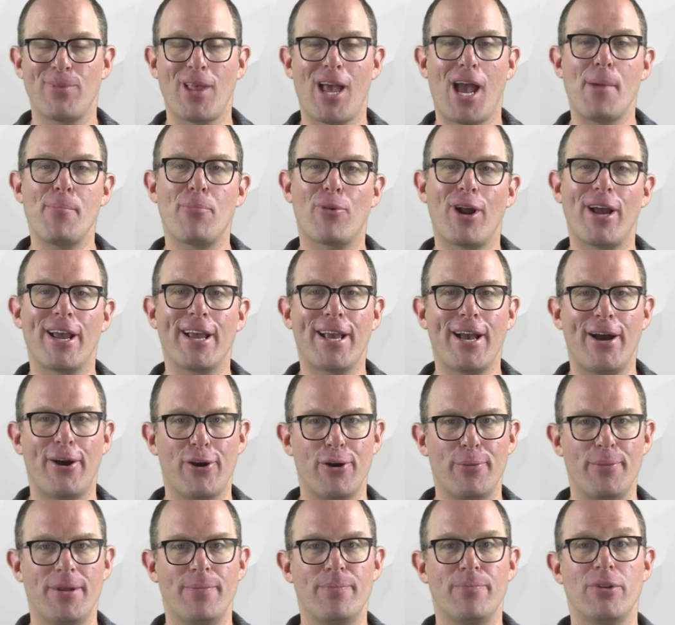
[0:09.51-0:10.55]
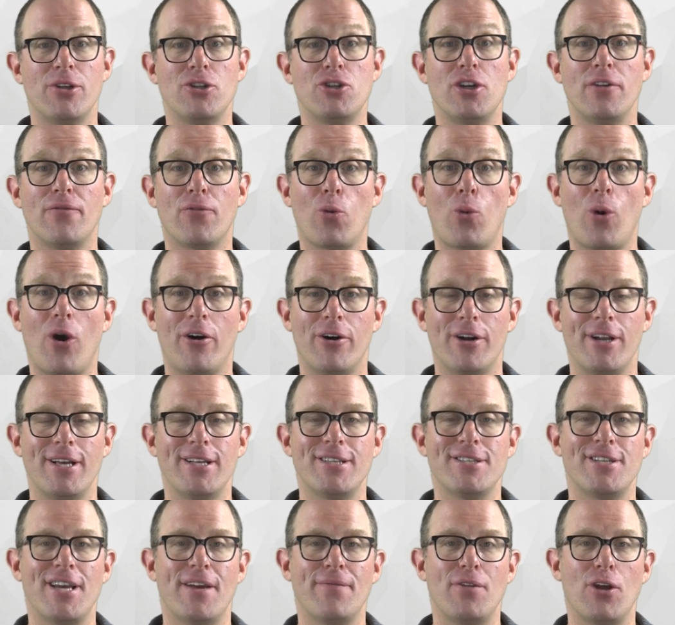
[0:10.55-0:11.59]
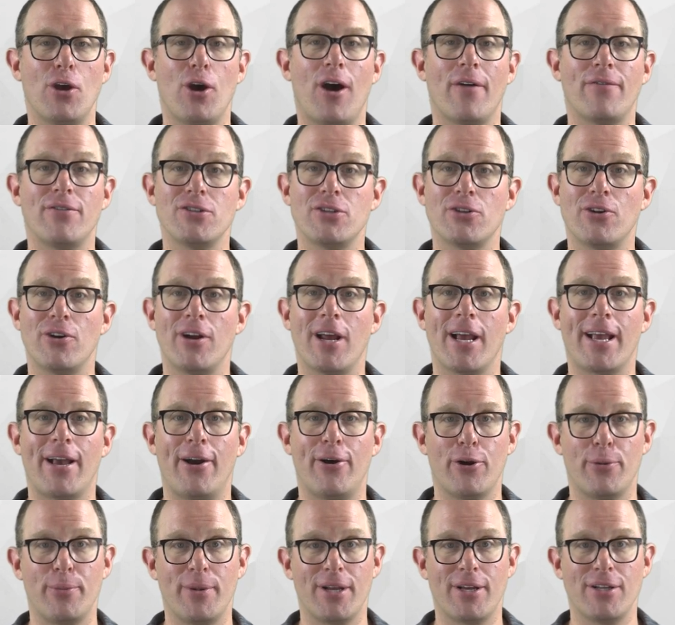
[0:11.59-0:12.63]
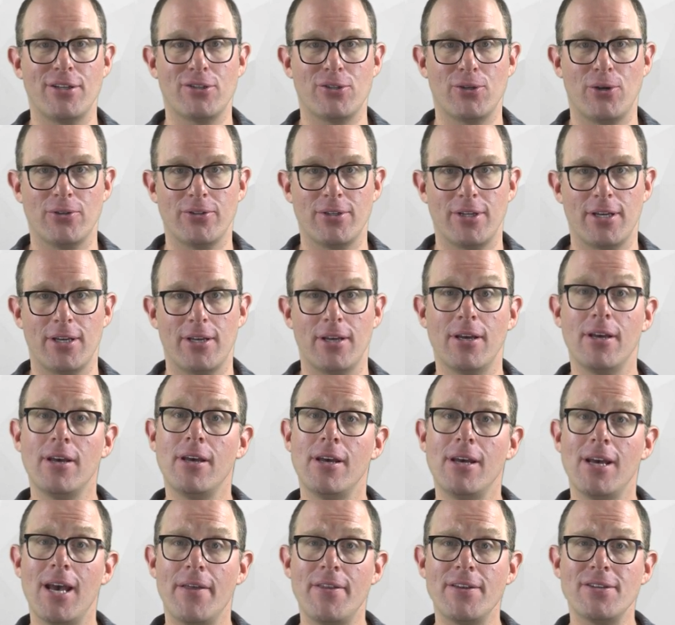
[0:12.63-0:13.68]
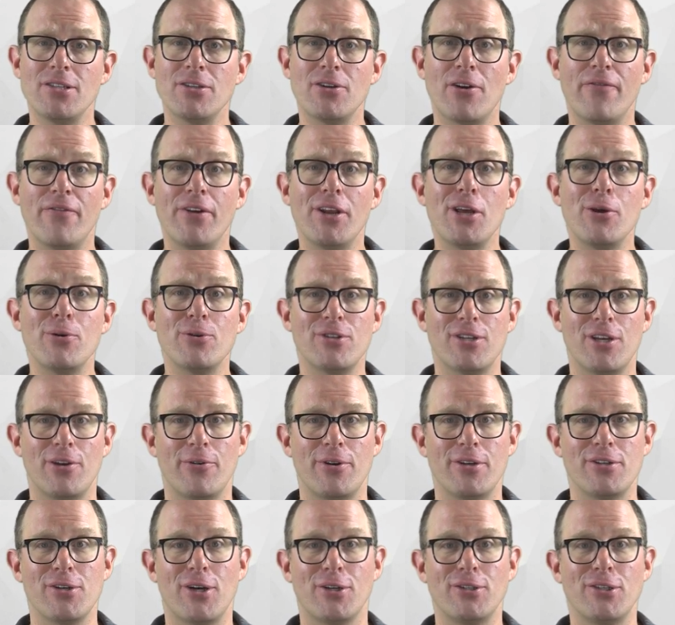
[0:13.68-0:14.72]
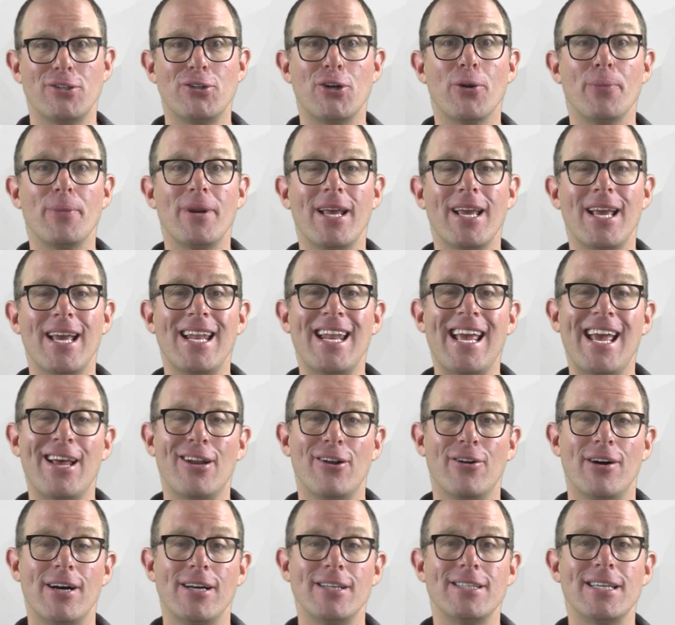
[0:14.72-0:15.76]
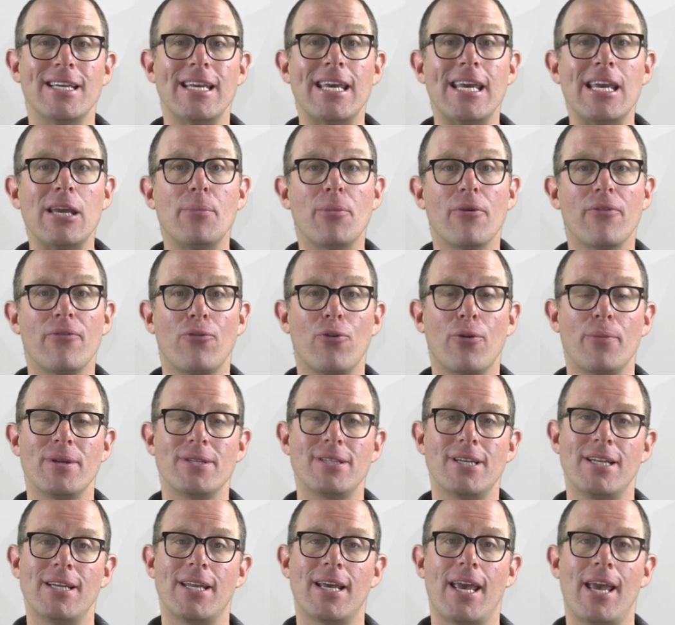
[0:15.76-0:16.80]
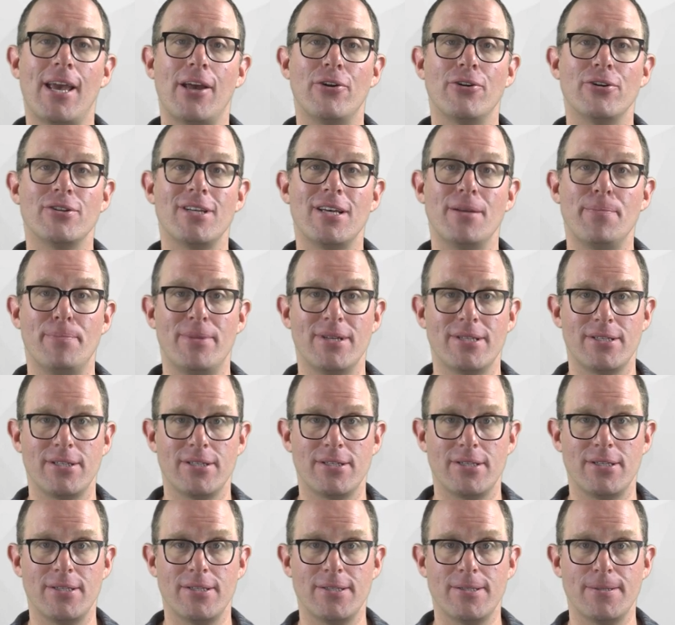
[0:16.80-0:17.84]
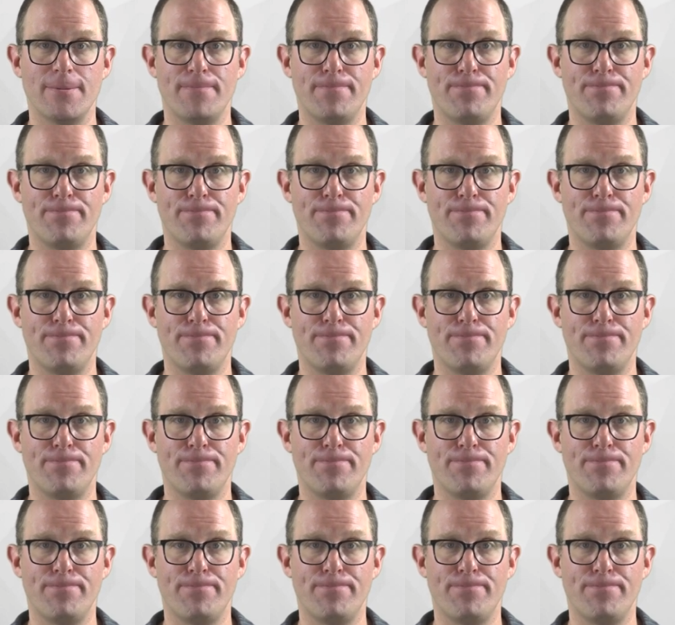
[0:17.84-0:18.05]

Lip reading: I'm Brian Kellerman, the Chief Quality and Safety Officer at Kellerman Consulting, and this is our video series on determining and analyzing key performance indicators in businesses.